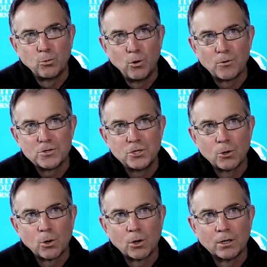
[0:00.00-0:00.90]
was
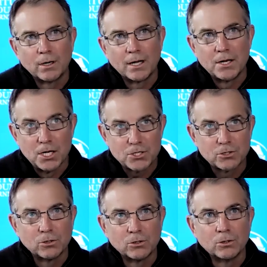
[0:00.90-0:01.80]
your
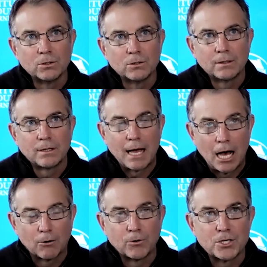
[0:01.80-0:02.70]
initial
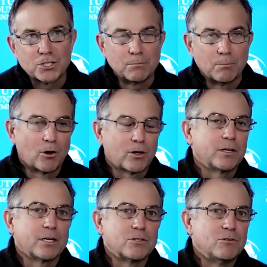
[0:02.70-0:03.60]
outreach and
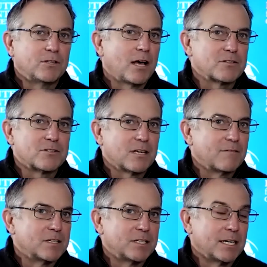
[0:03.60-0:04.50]
marketing in
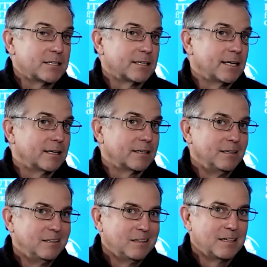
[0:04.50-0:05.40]
2017 to get
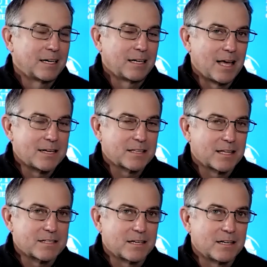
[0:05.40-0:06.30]
a class
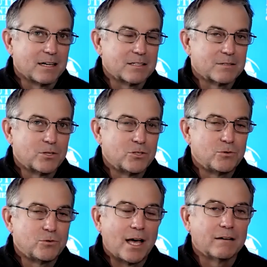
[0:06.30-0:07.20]
that size? What did
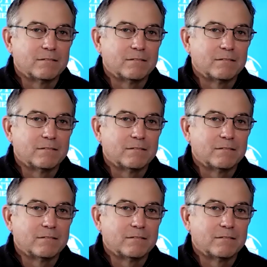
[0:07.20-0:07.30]
you have?